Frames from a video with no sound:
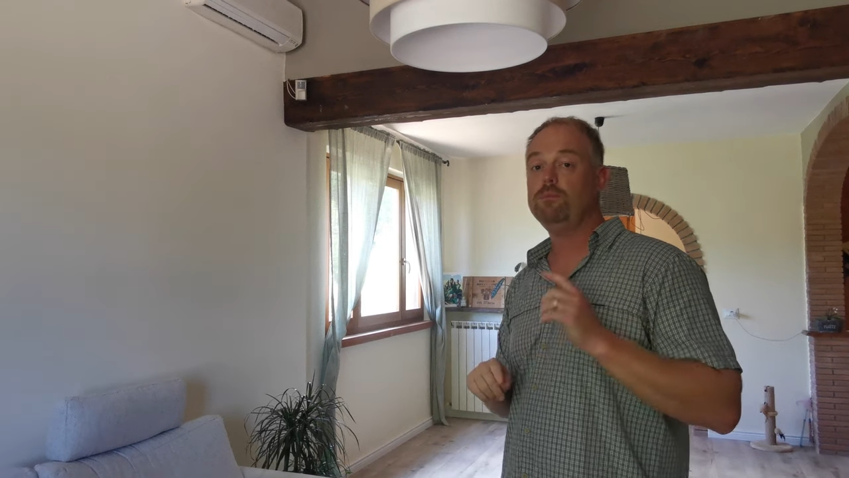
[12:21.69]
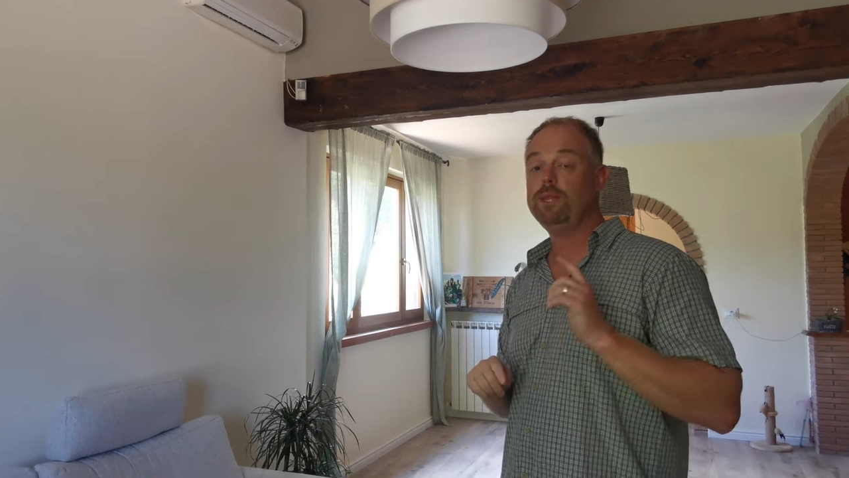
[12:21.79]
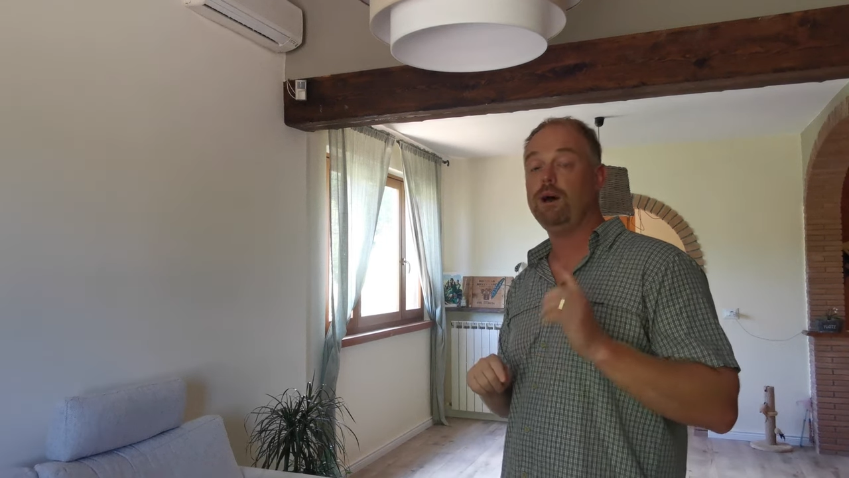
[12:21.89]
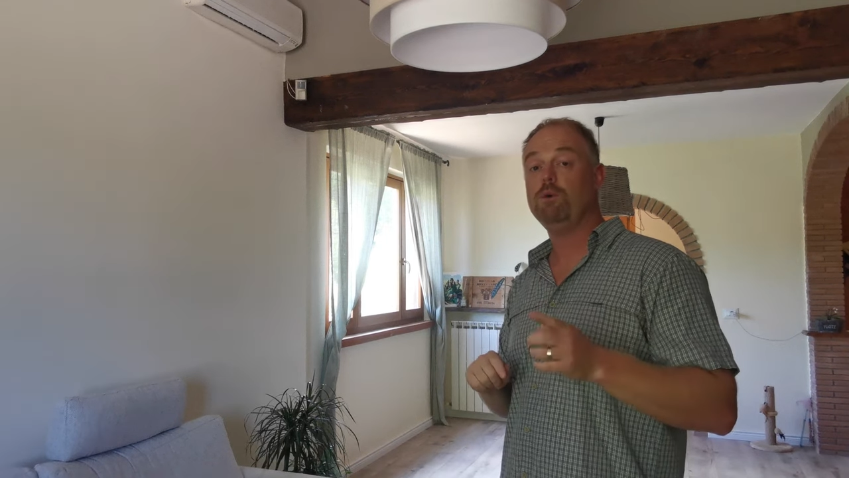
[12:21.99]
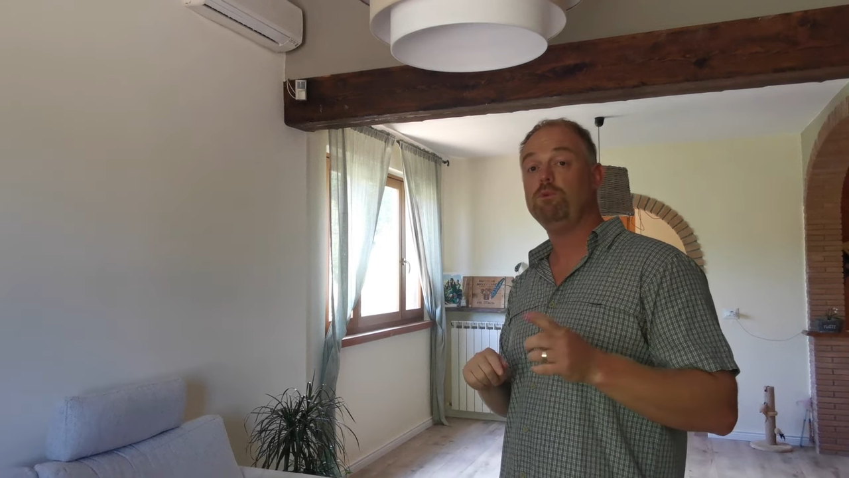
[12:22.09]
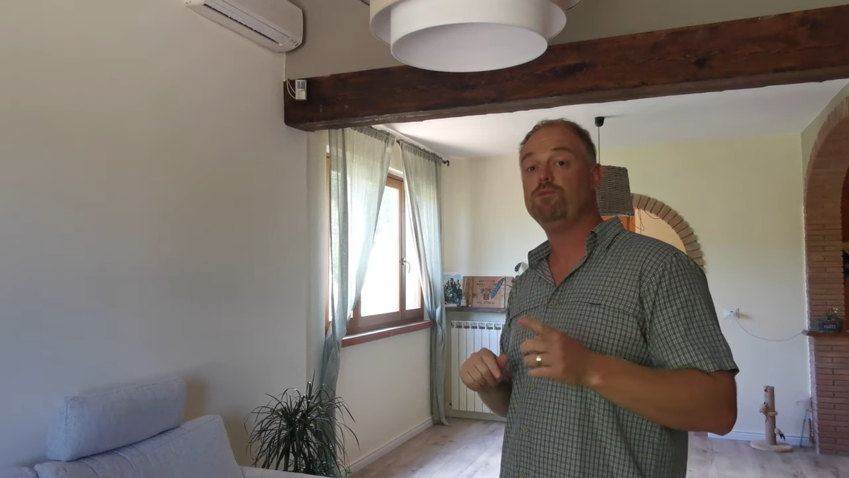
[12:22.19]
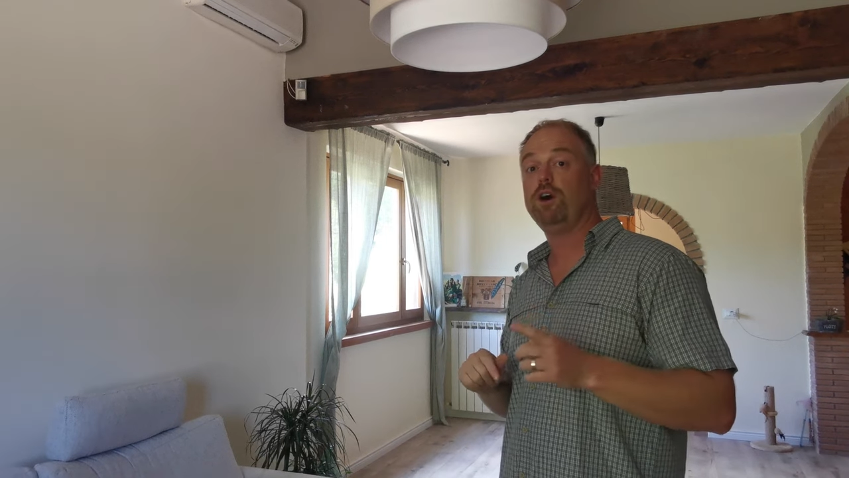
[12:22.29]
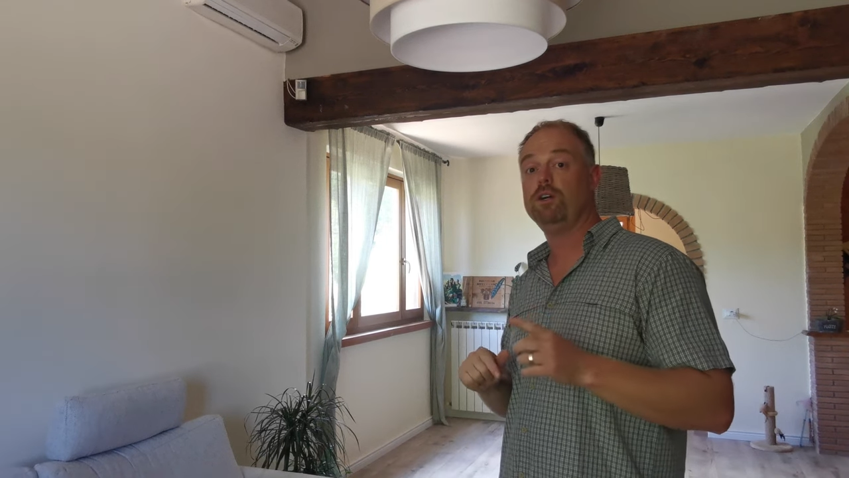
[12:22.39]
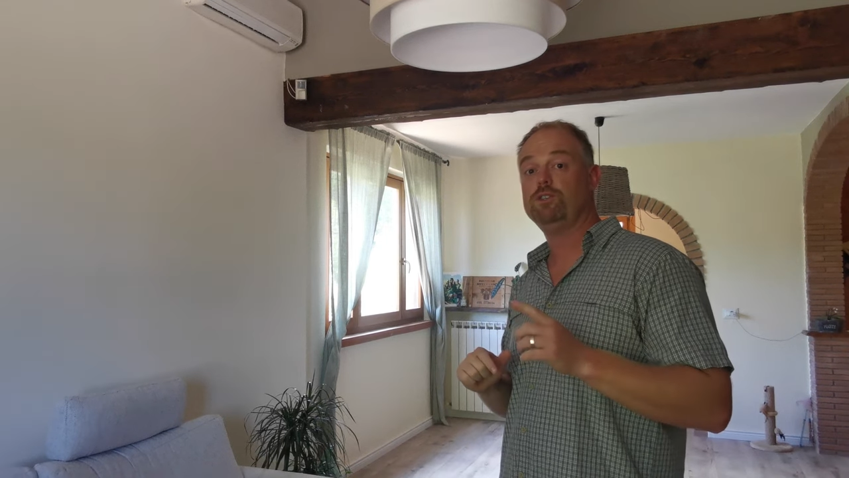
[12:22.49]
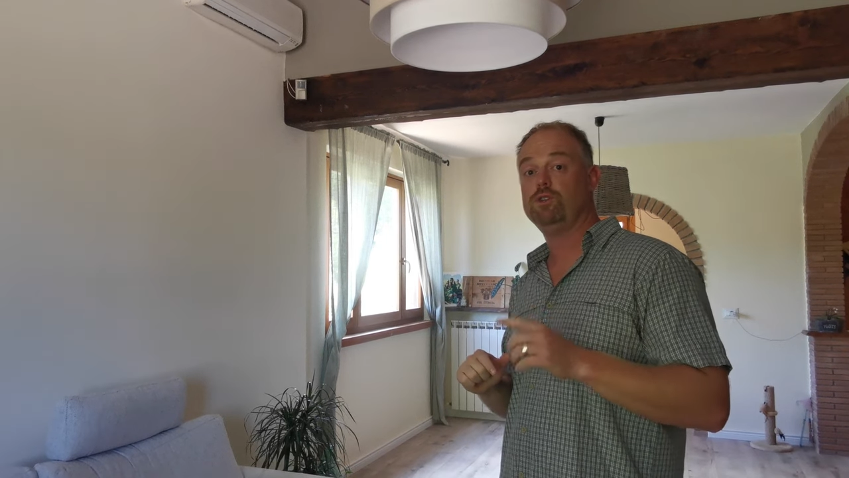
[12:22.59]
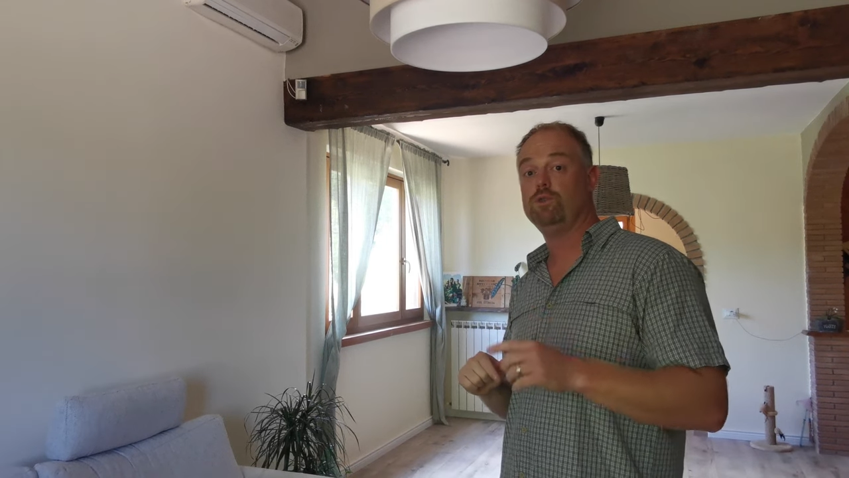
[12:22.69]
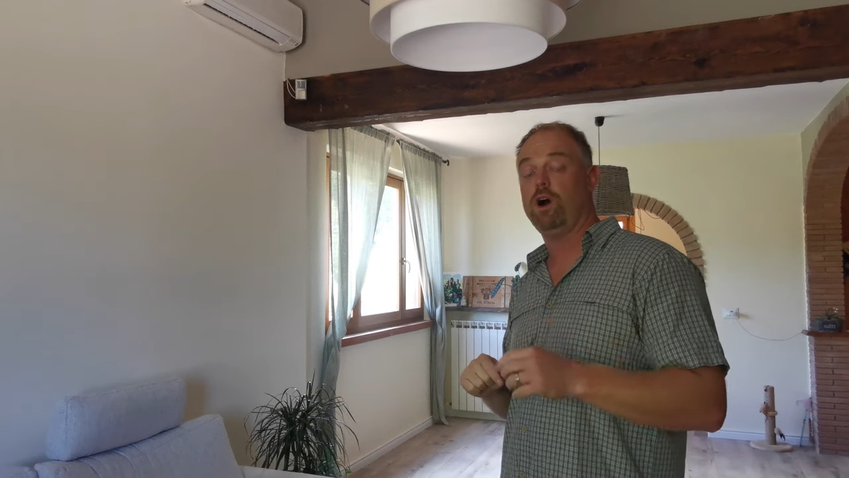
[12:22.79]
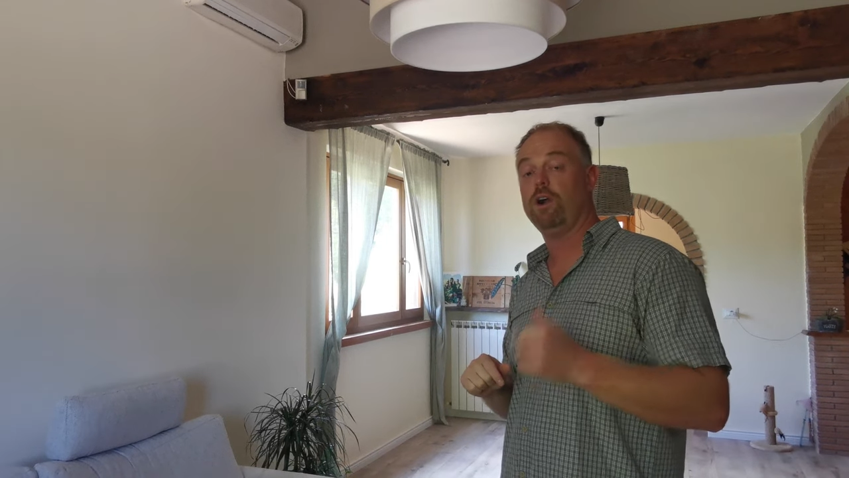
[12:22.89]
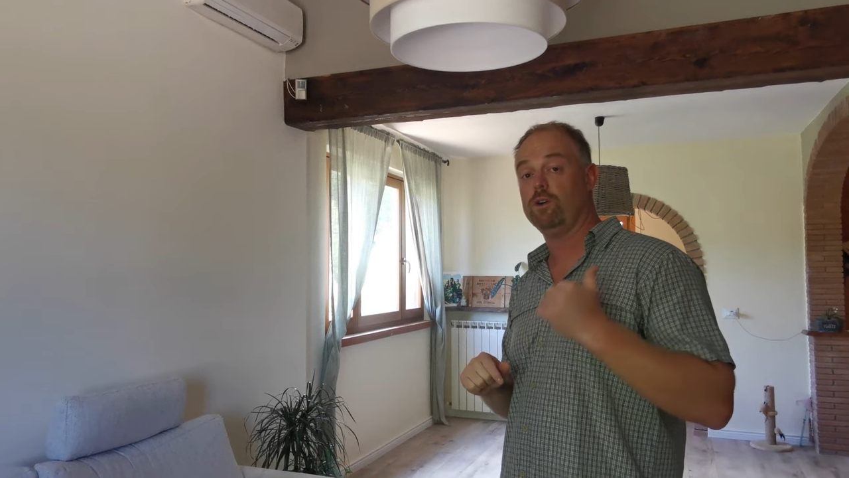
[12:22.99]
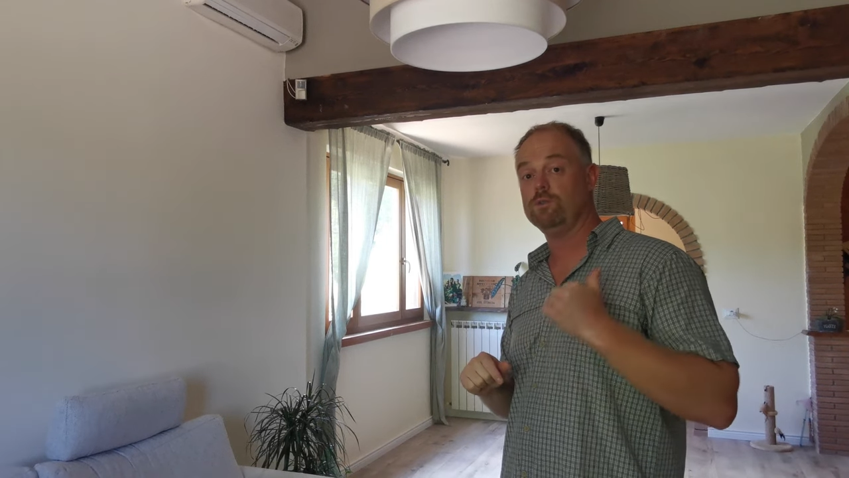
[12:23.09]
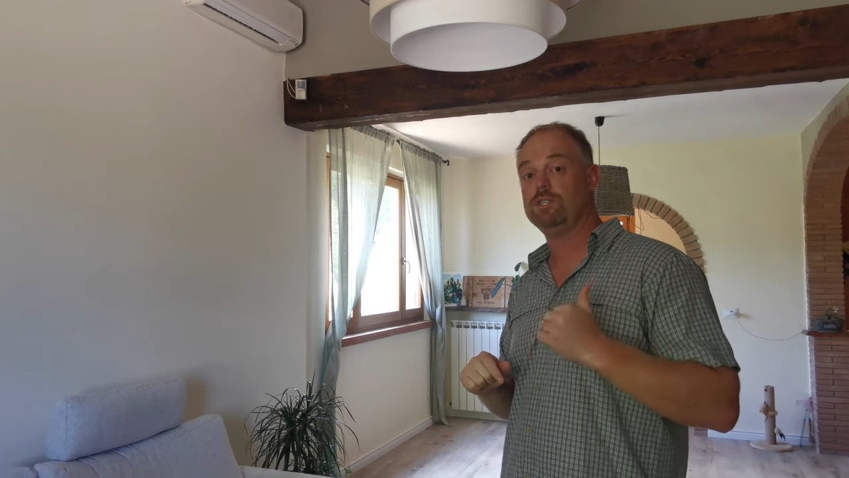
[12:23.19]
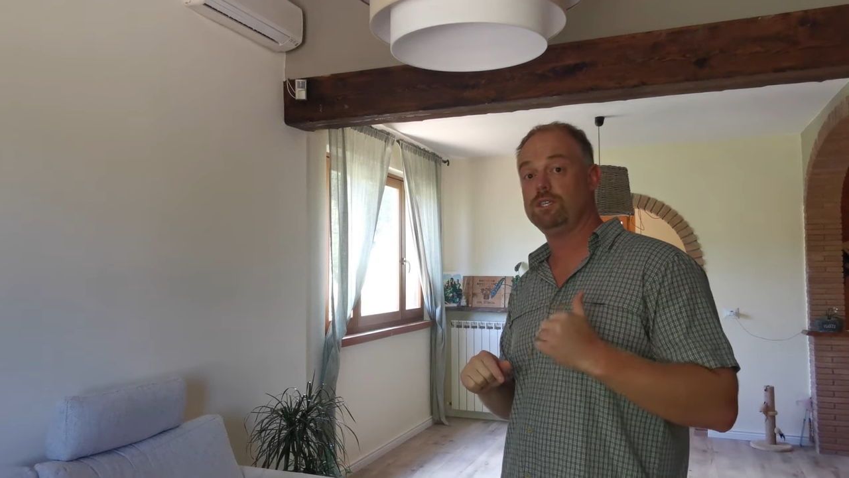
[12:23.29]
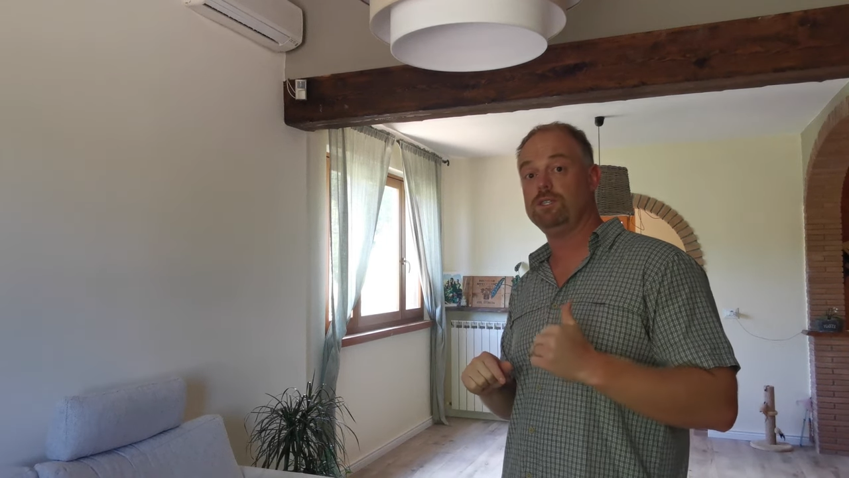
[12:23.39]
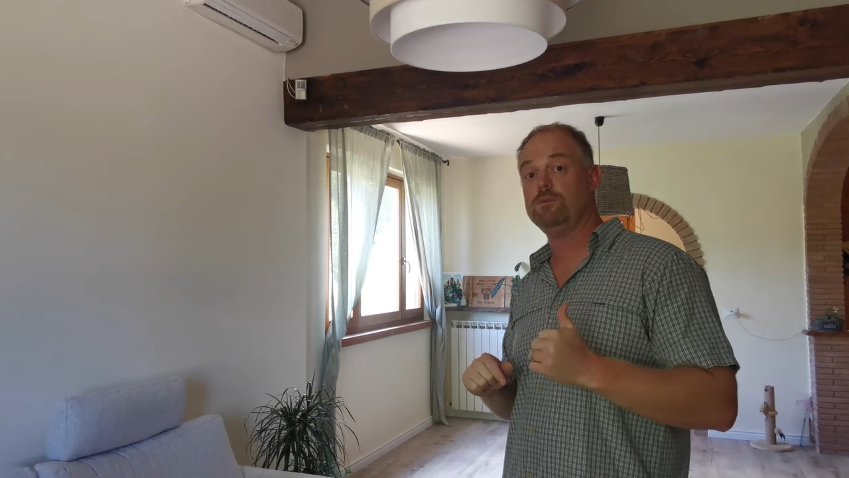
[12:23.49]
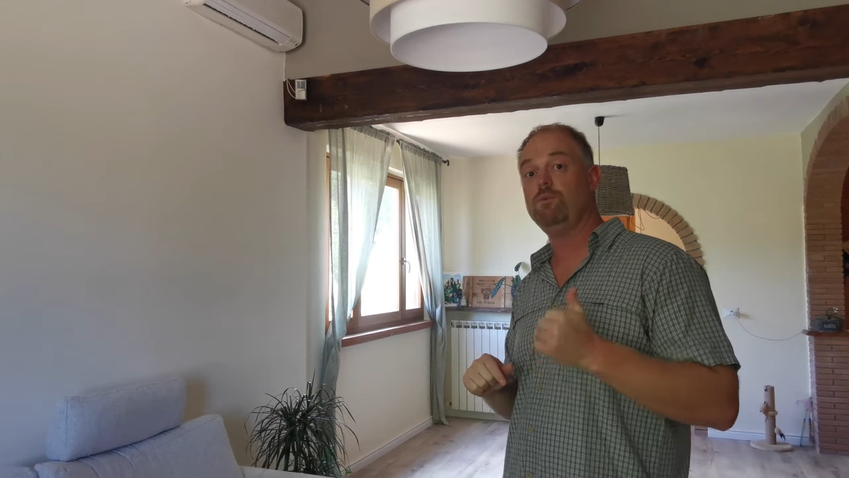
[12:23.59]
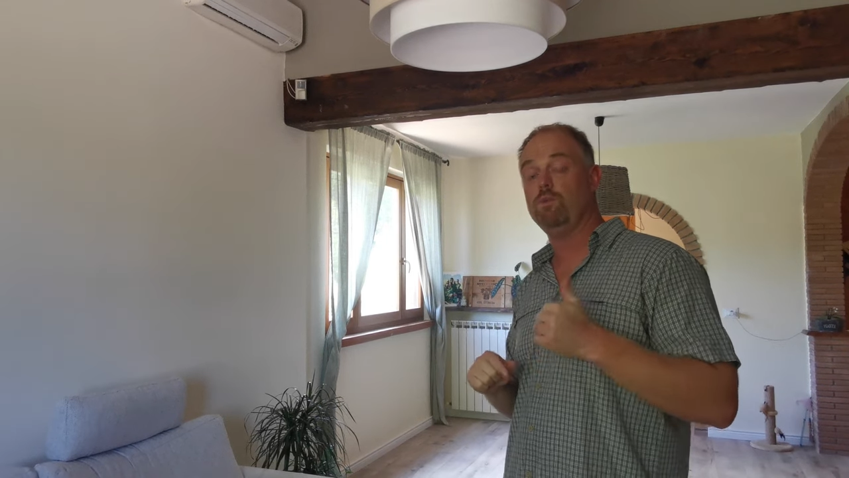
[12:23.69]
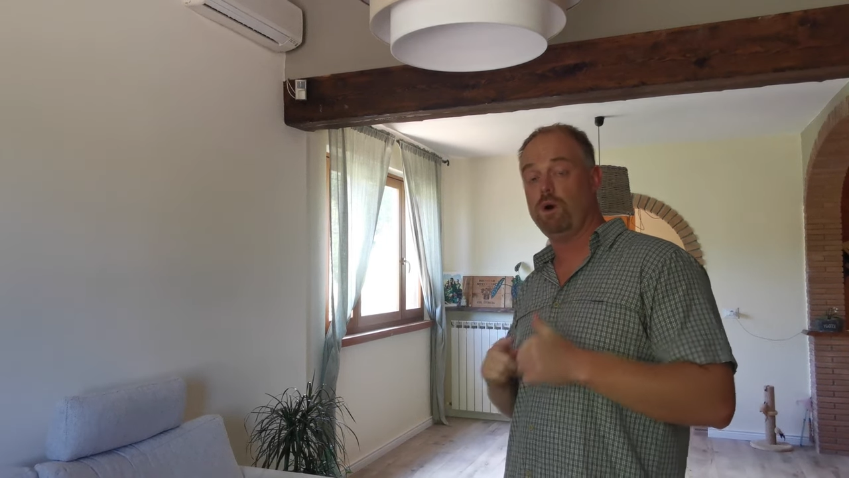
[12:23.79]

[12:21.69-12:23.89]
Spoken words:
Now we'll move on to our own system,